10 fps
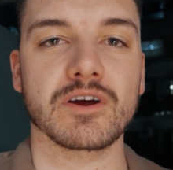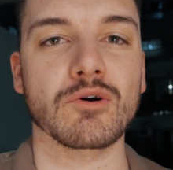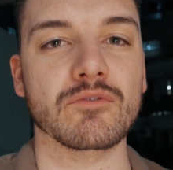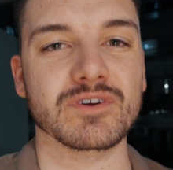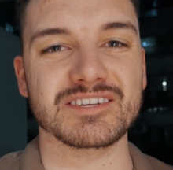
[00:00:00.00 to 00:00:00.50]

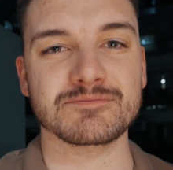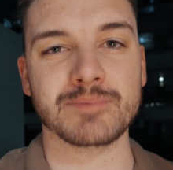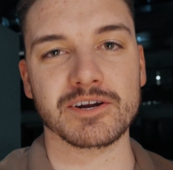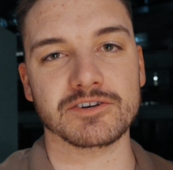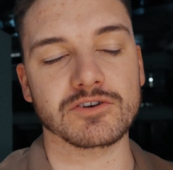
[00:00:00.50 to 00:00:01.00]
However, it is
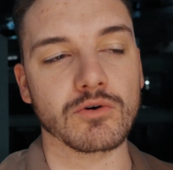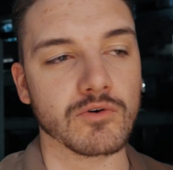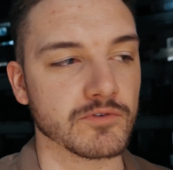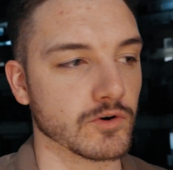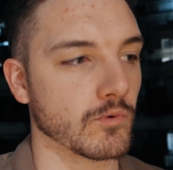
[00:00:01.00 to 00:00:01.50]
better to go
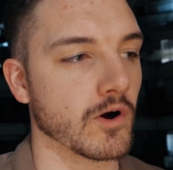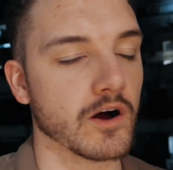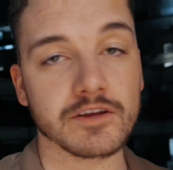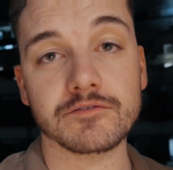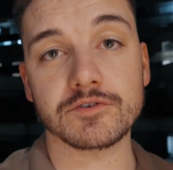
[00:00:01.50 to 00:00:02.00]
for a walk if